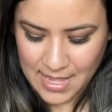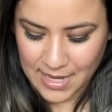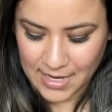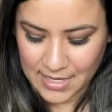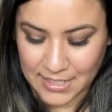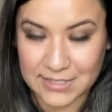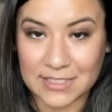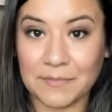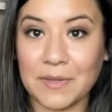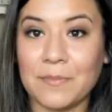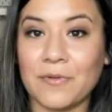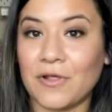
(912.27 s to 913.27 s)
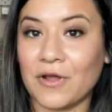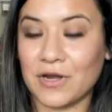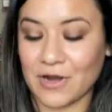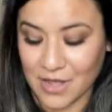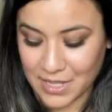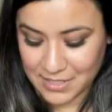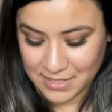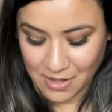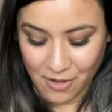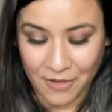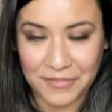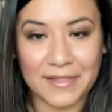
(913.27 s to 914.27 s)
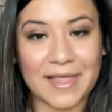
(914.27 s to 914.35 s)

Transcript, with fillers: and some people are not. All the